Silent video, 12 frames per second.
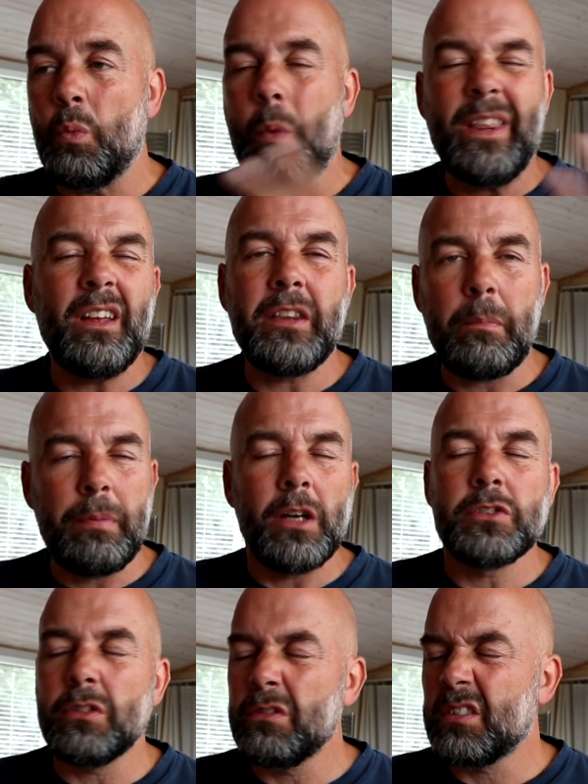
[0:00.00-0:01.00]
with other
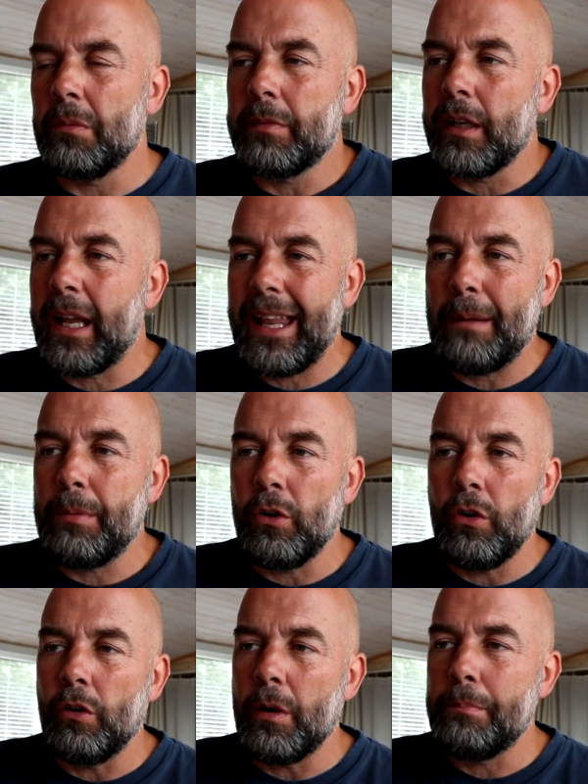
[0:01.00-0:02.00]
puzzles, something like that,
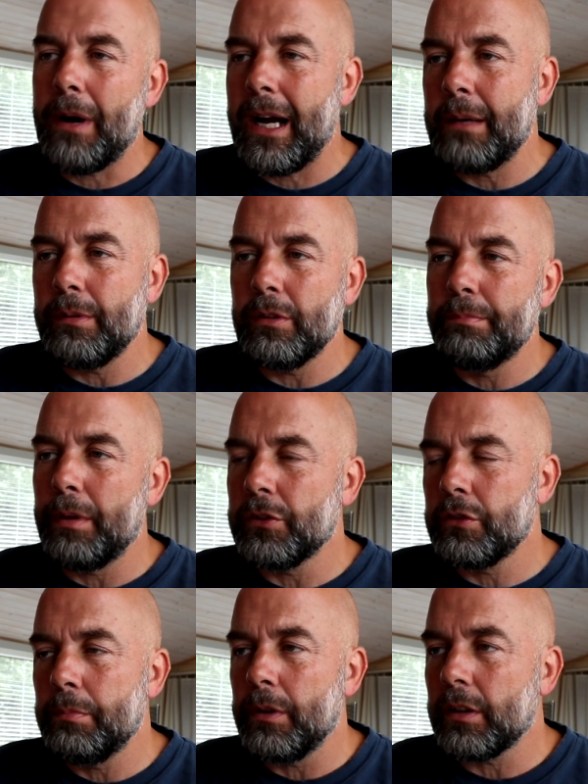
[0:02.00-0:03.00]
or a Bible
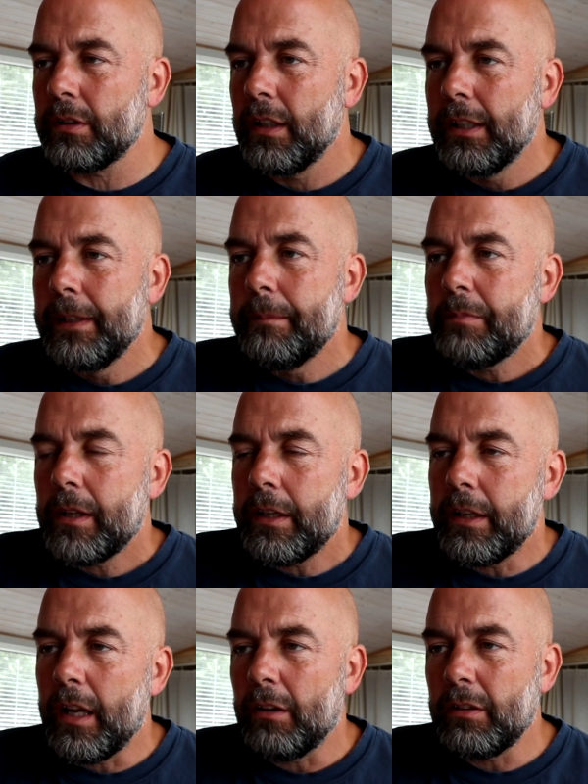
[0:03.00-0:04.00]
puzzle book
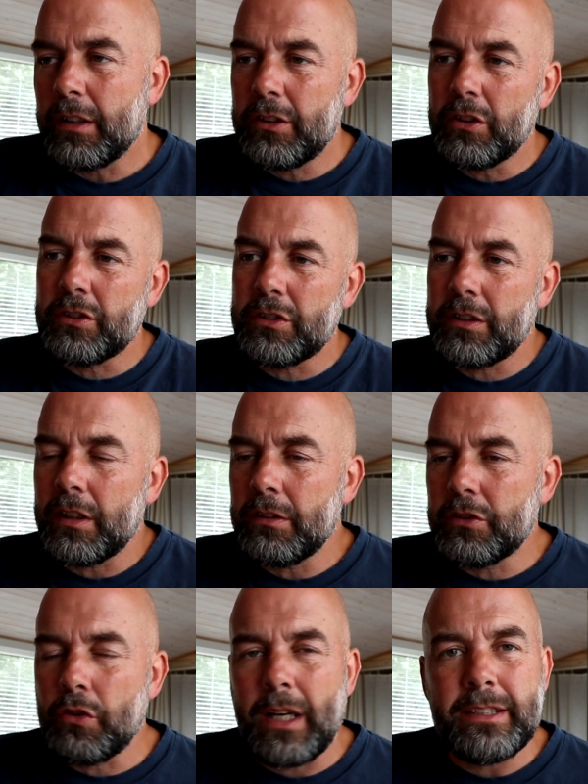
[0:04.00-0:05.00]
you know just
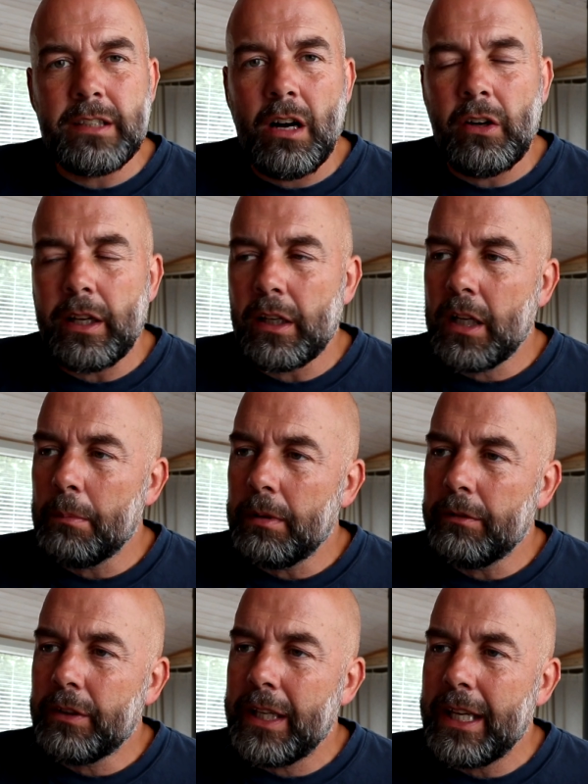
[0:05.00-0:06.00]
try and target a
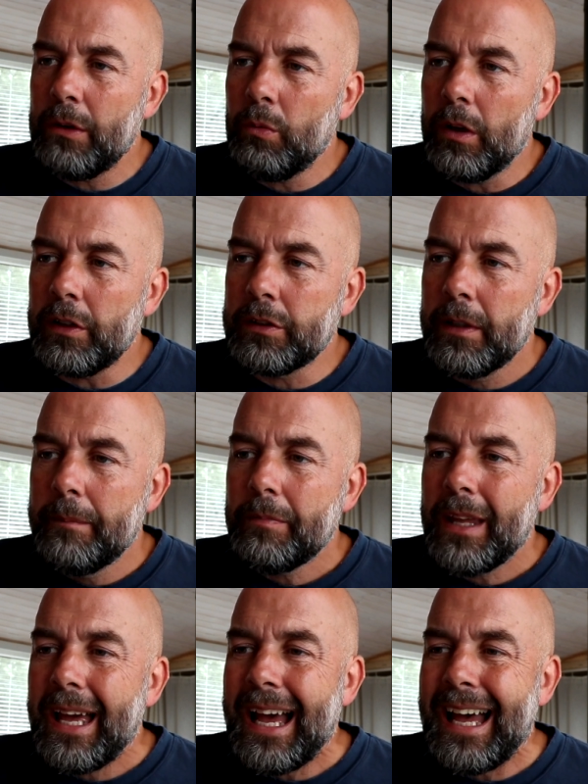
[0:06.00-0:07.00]
couple of keywords
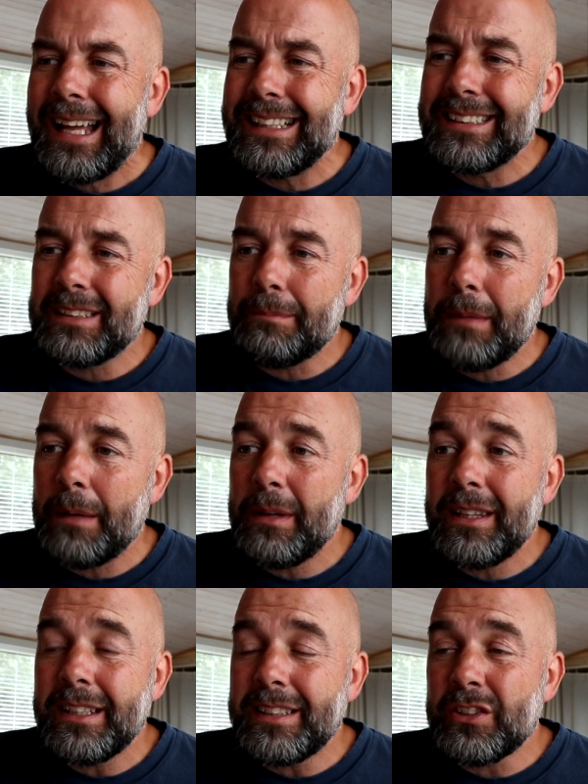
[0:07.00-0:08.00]
and maybe
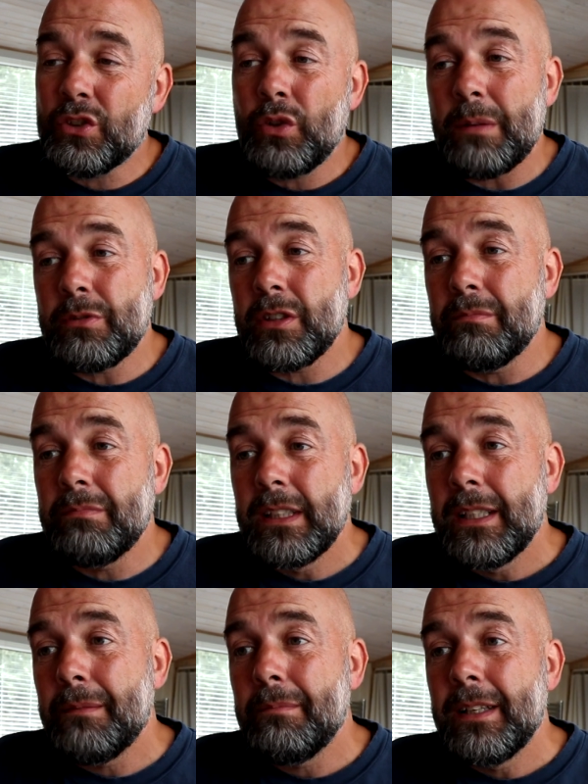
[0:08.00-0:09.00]
in the description
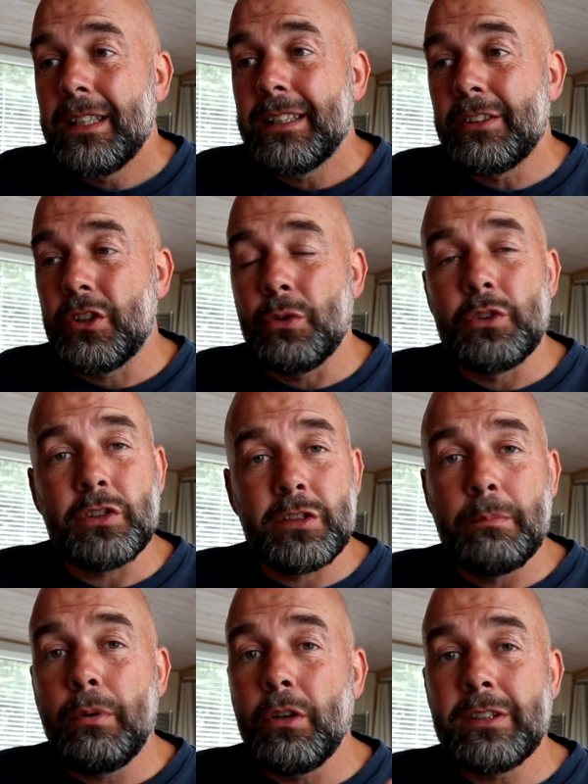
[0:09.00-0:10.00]
do just
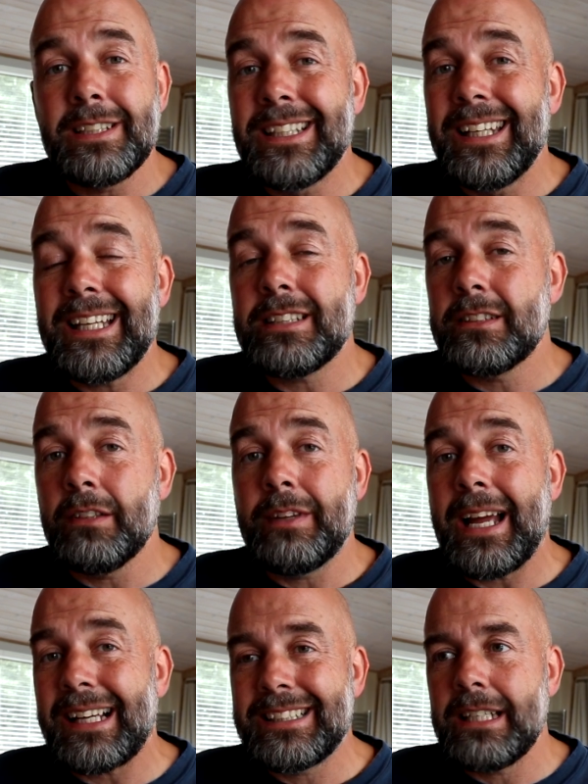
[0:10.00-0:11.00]
a bulleted list of
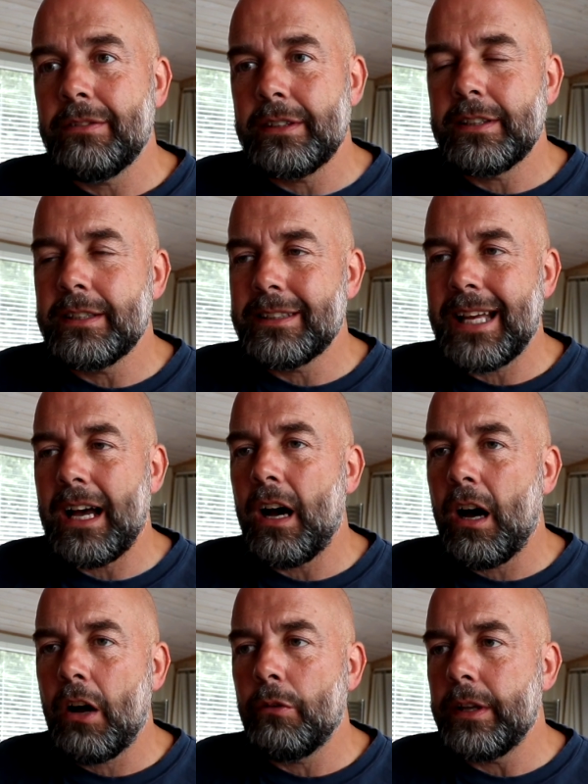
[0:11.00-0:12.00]
the activities that
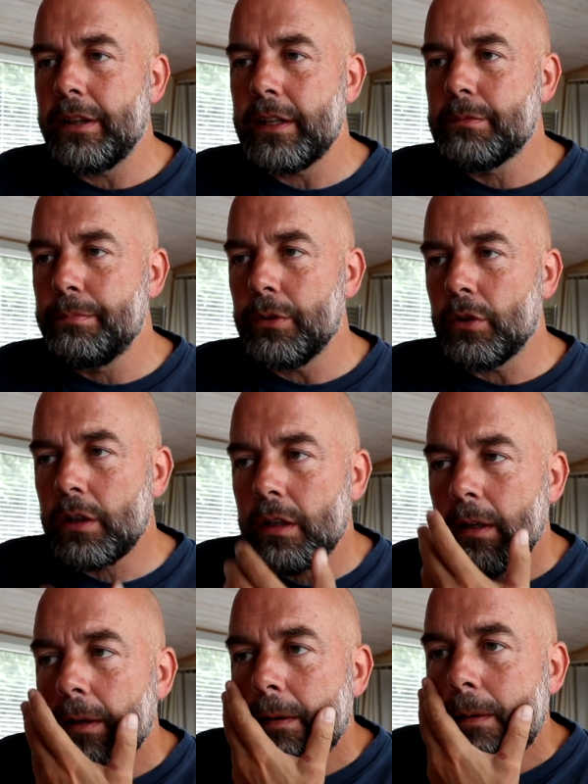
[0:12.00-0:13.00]
are in this book